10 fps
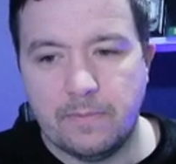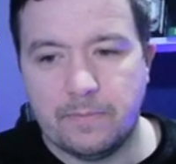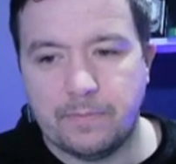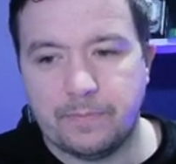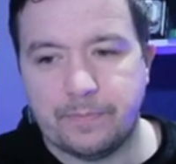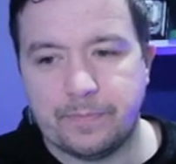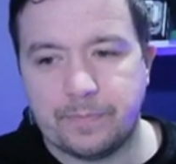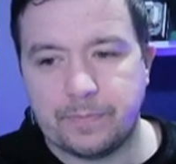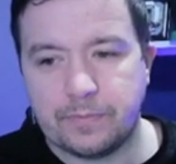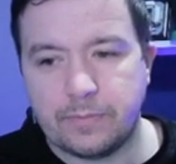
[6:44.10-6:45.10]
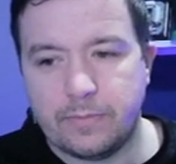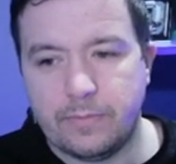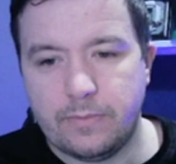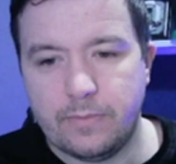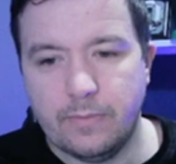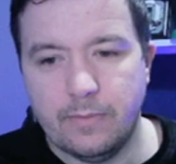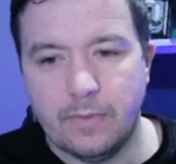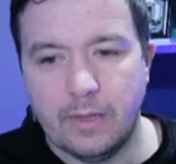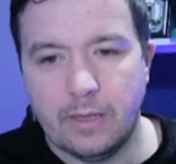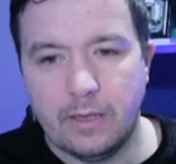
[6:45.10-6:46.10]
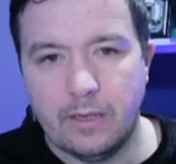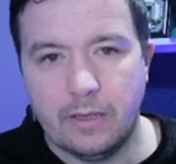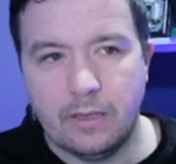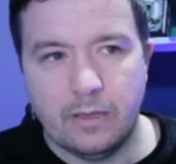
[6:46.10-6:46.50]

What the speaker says: Nobody speaks.